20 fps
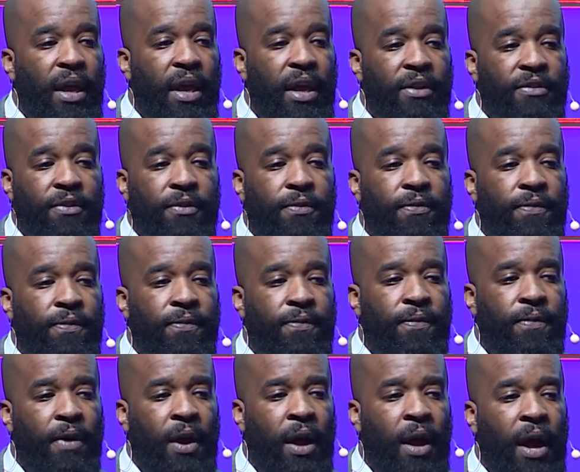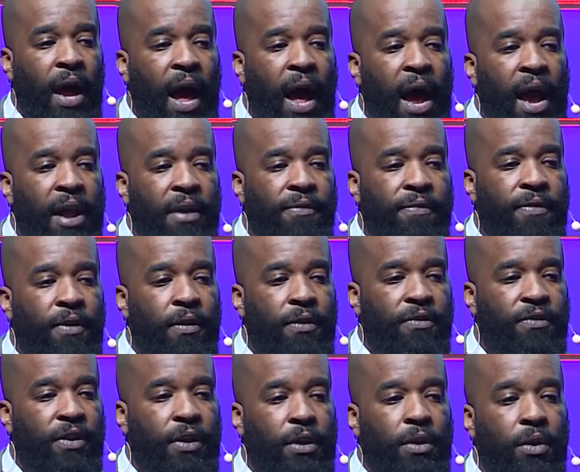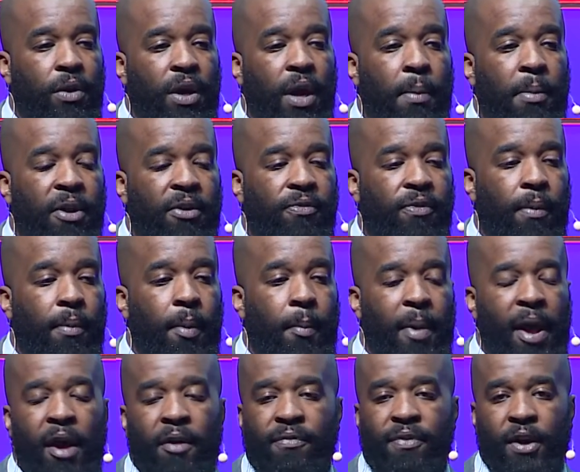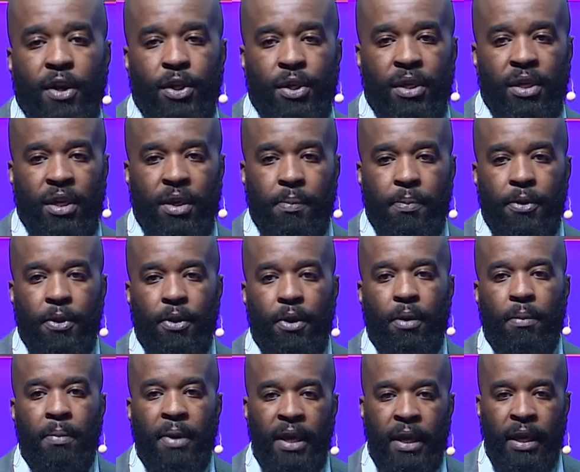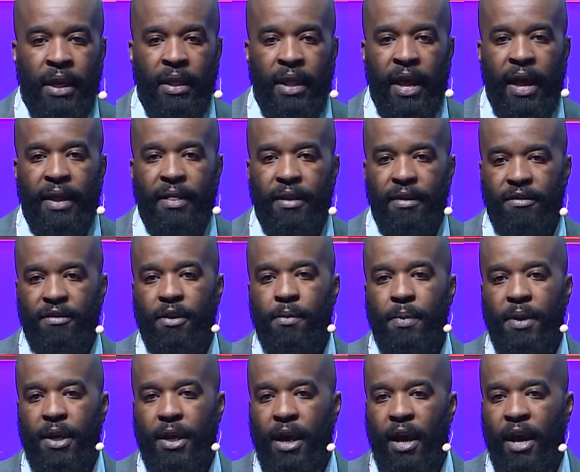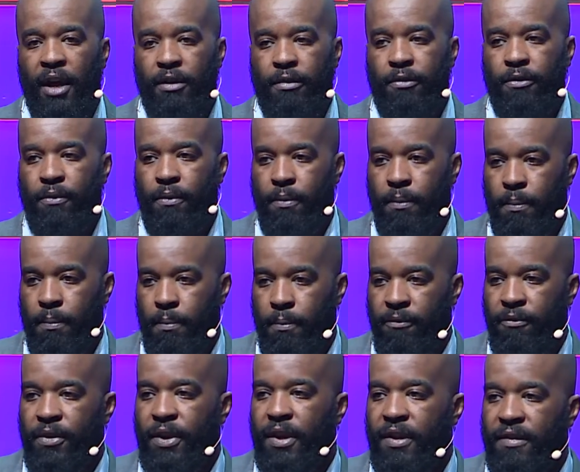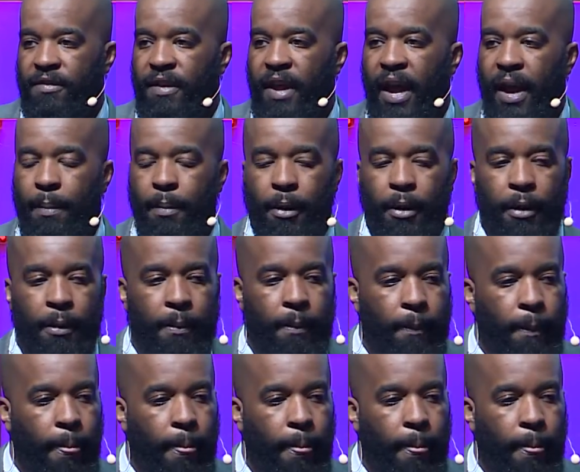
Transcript: it's a high flow signal coming from a malfunctioning computer, meaning that this could be caused via cyber.